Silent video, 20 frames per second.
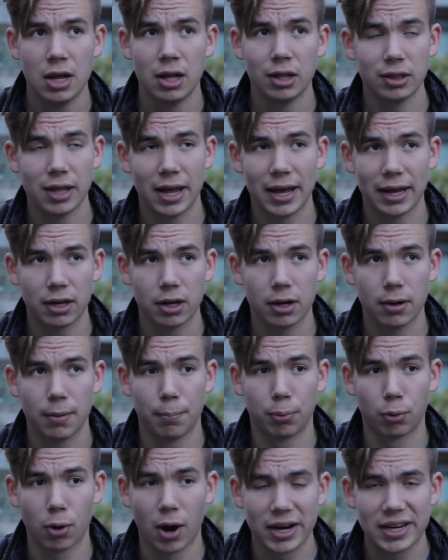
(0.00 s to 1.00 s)
like
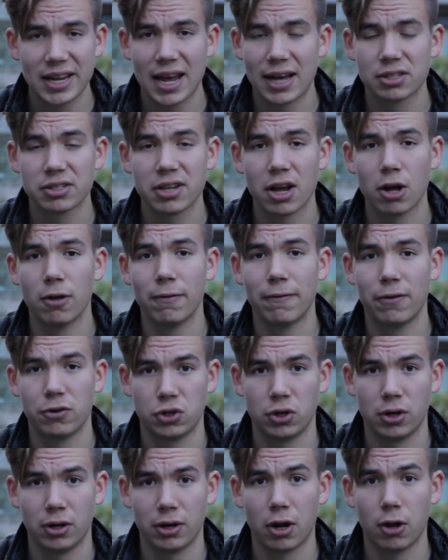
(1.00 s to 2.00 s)
broadcast
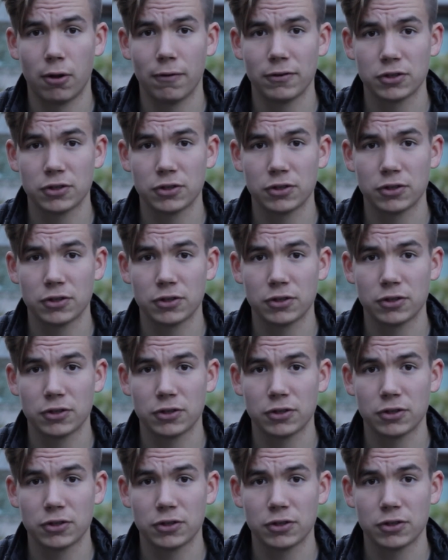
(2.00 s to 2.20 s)
television, and all of a